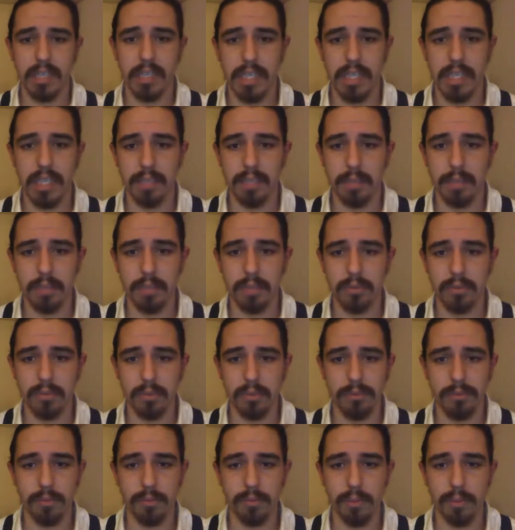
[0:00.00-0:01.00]
hand them out to
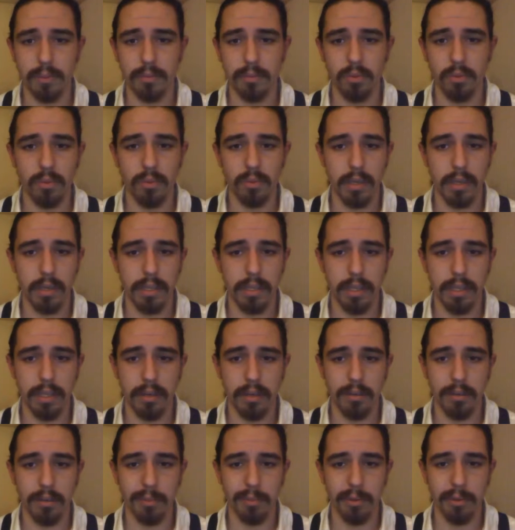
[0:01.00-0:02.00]
a few people who want to get
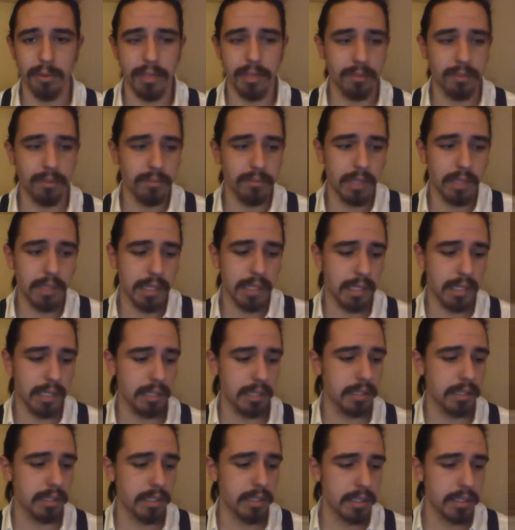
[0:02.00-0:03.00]
into brewing. Why
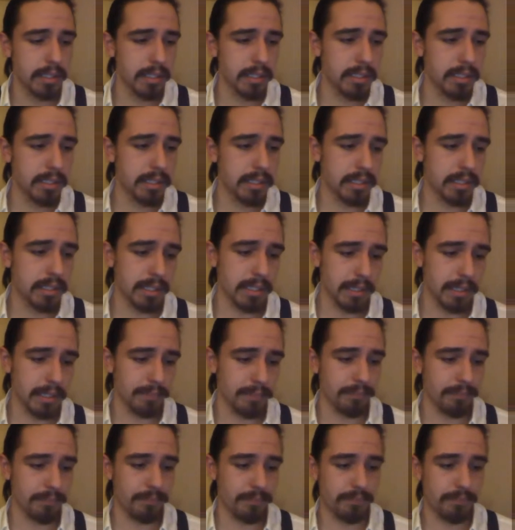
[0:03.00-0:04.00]
not?
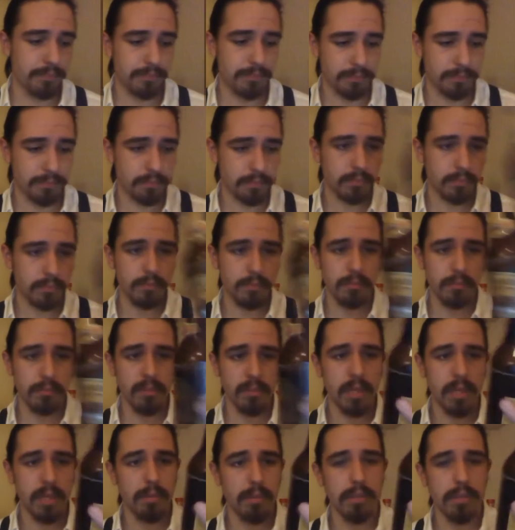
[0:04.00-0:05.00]
And
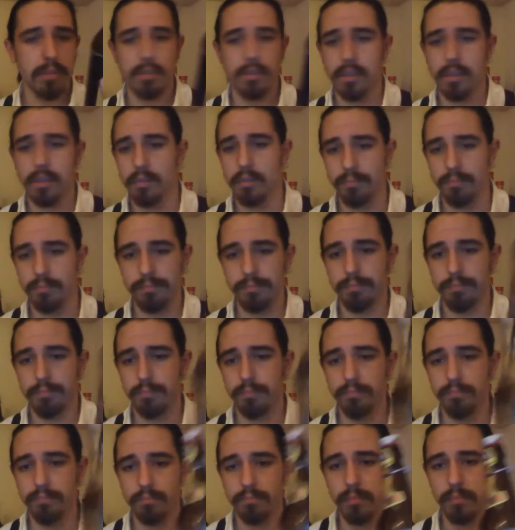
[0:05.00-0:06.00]
these are
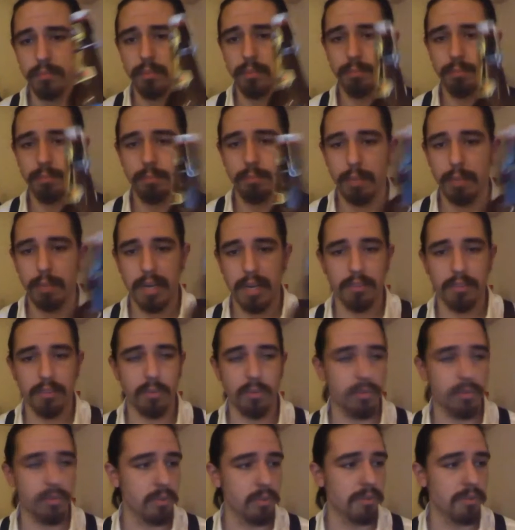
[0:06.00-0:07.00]
pints
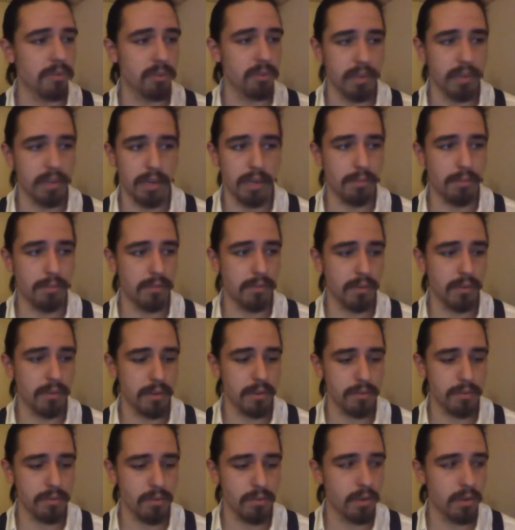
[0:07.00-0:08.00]
with swivel tops.
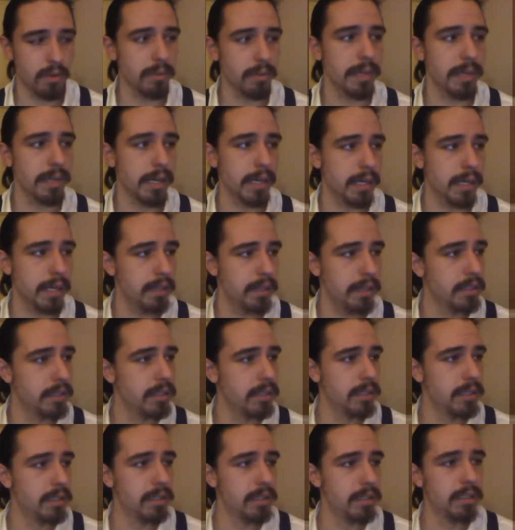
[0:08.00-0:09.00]
Nothing wrong with that.
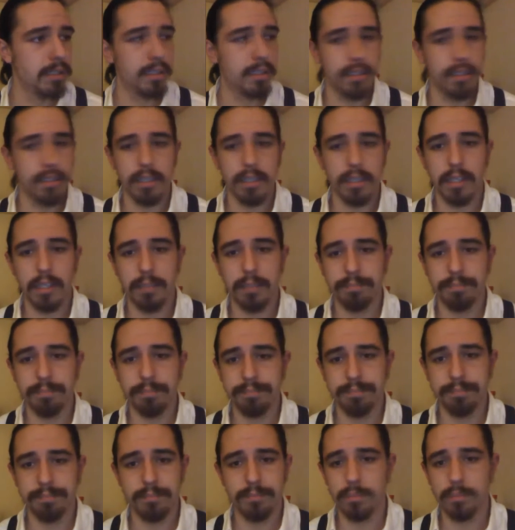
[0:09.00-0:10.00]

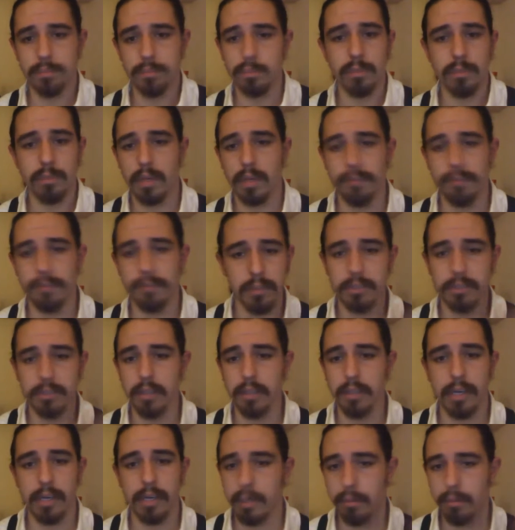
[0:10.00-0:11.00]
When I first
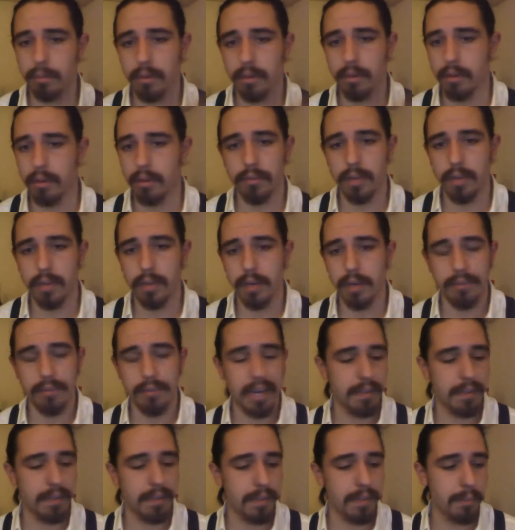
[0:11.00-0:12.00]
started, I would have loved to have
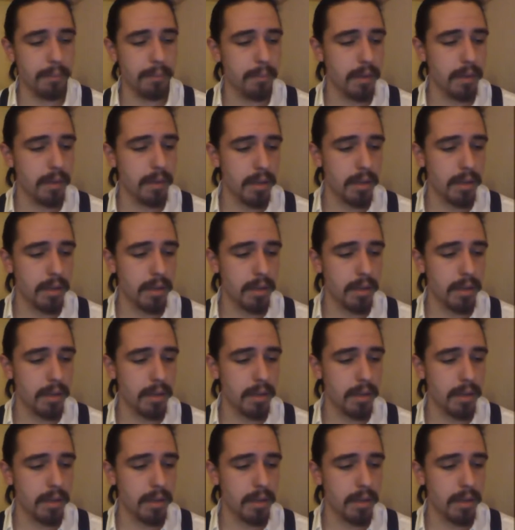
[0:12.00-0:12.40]
had them.